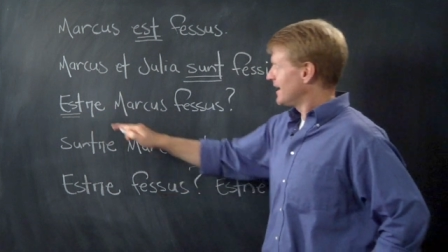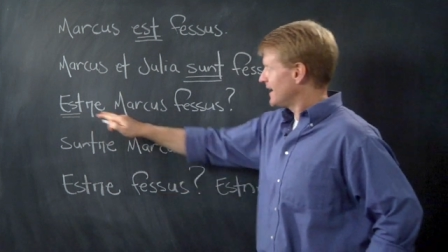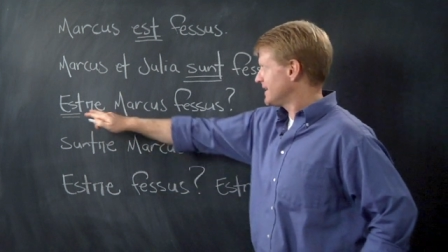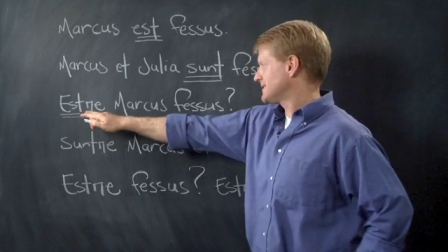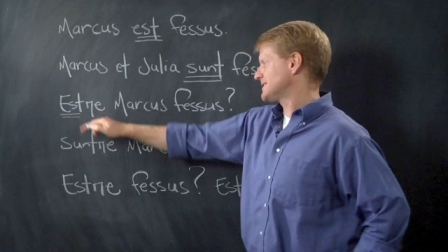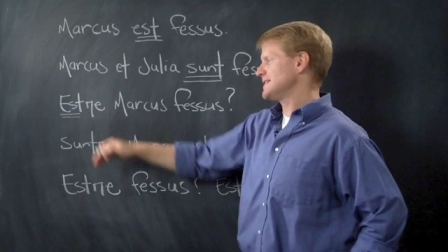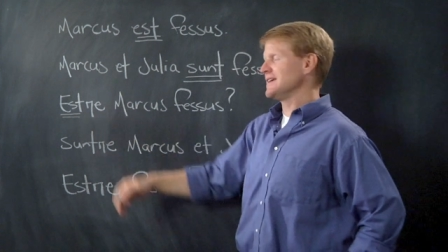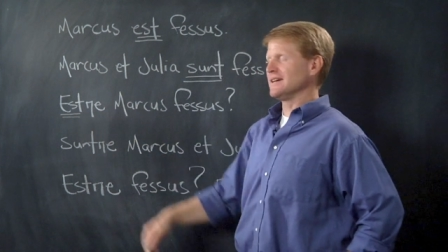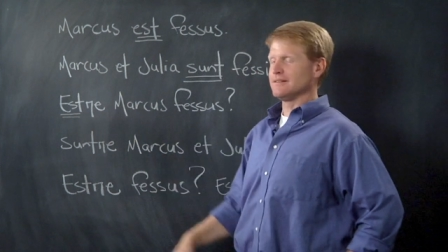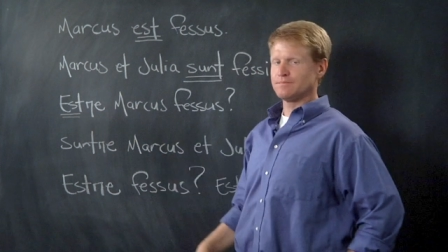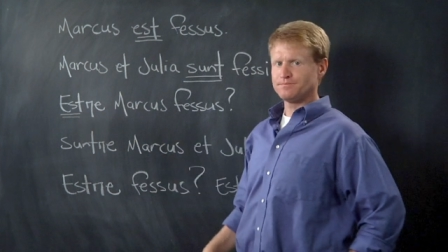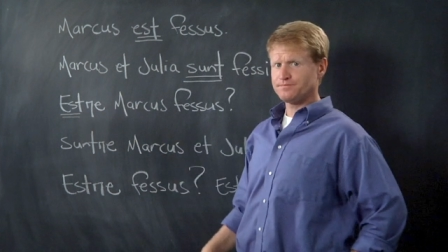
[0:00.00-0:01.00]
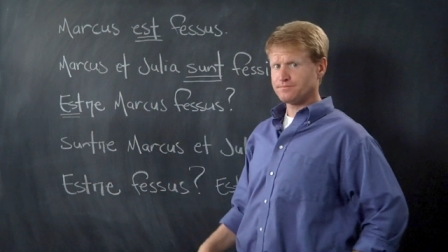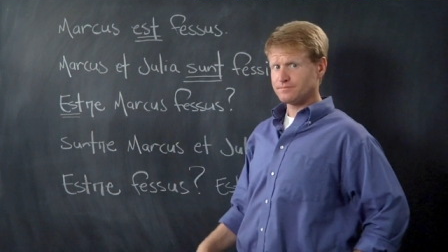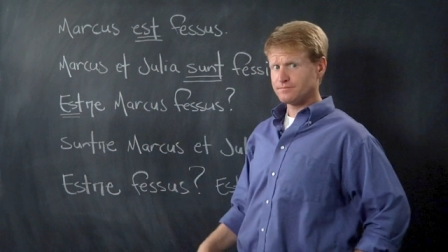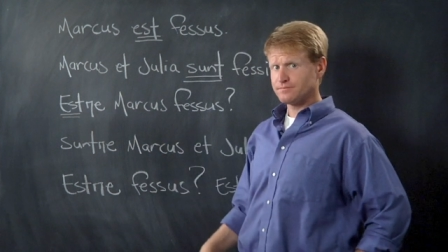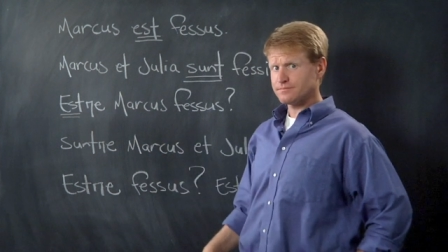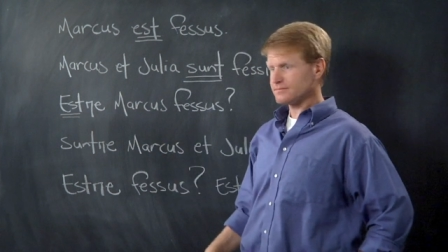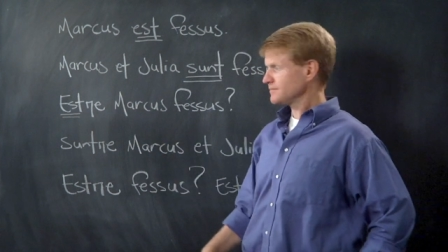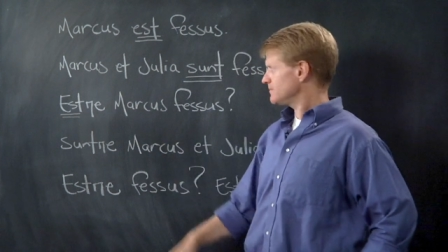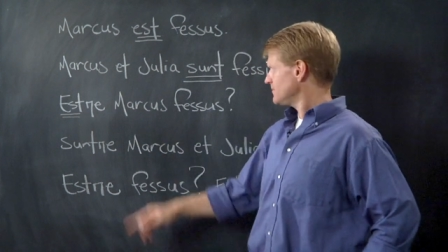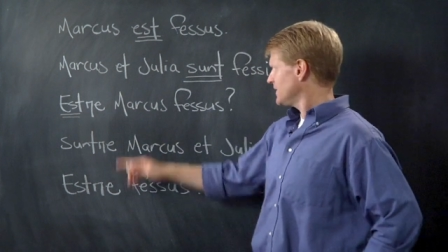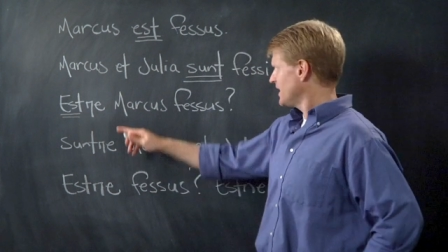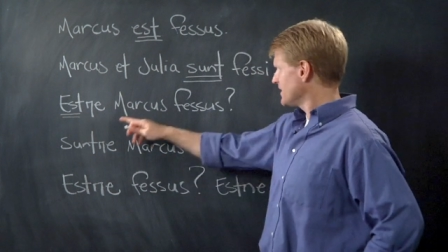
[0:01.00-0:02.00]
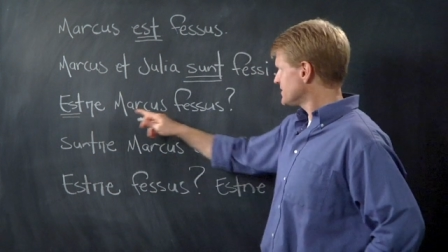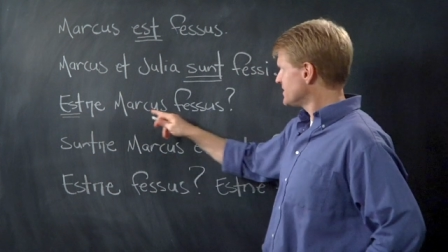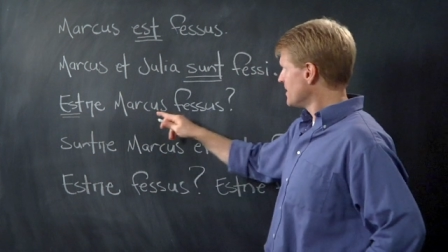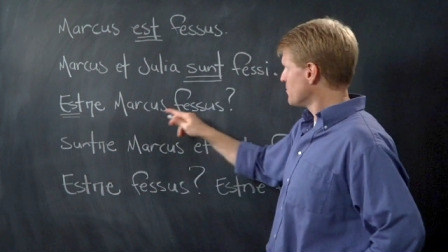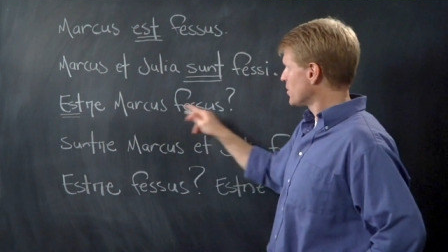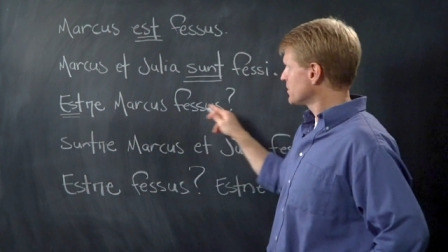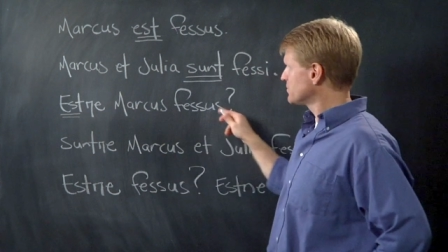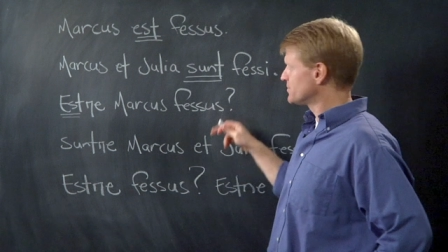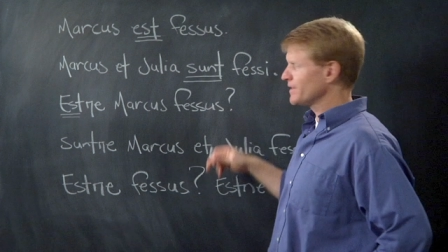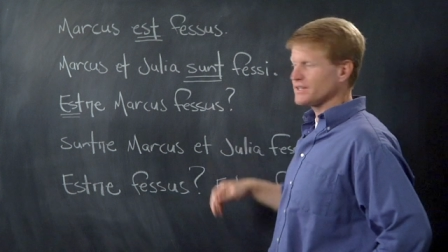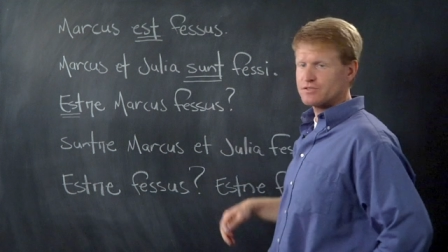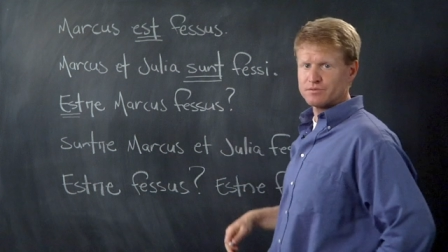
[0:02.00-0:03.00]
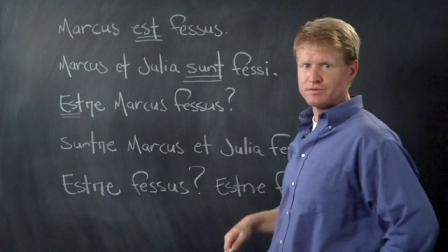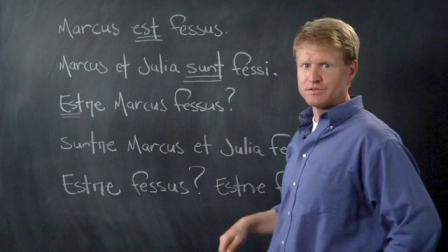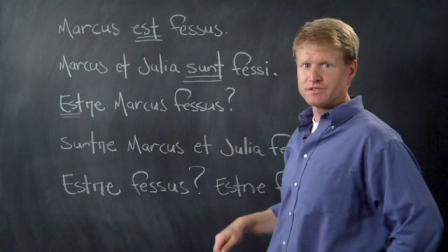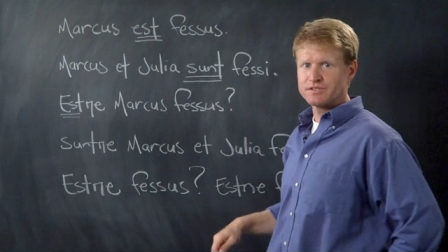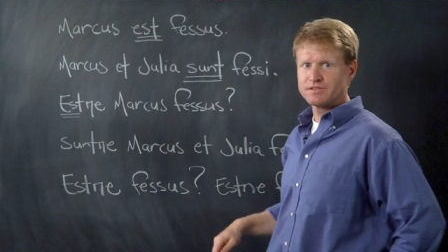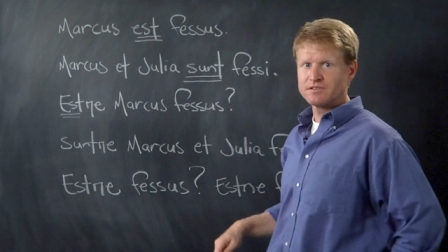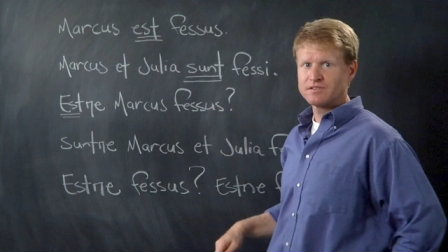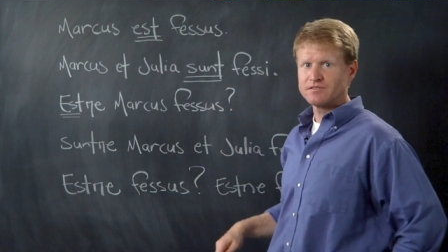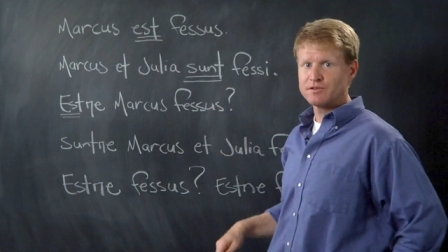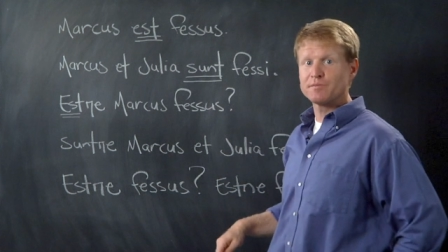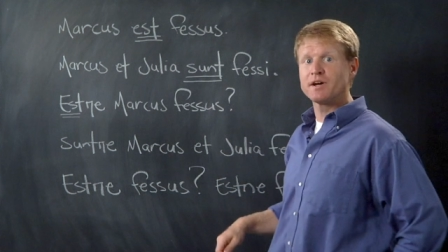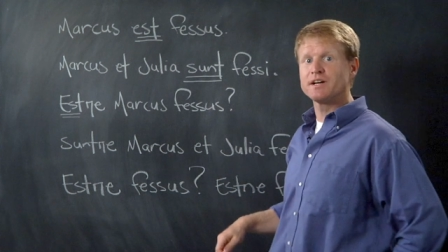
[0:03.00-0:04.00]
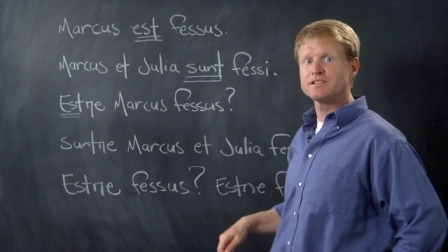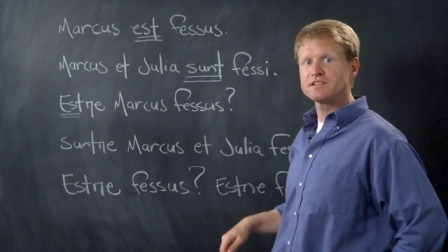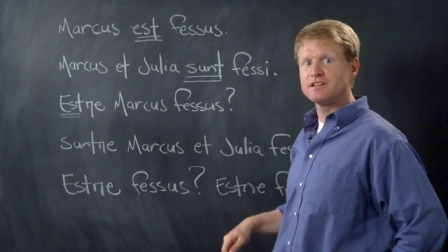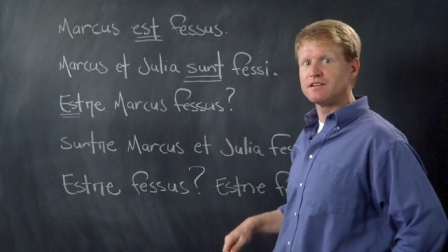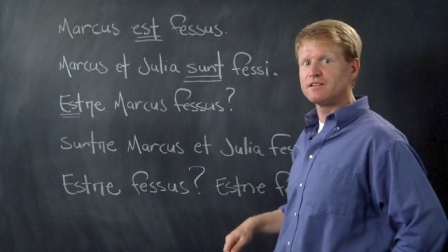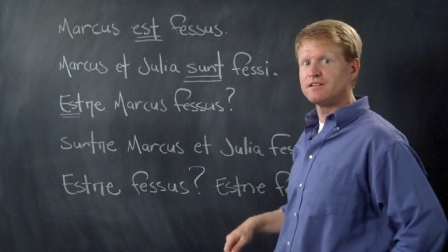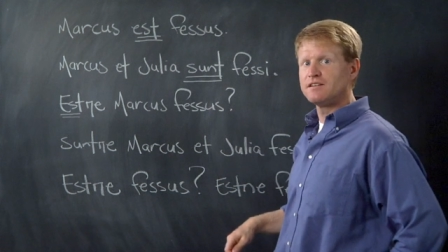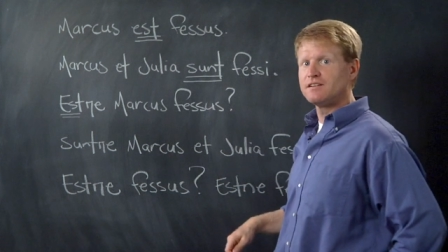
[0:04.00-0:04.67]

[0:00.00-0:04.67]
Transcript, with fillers: Estne. Estne Marcus fessus. What am I asking?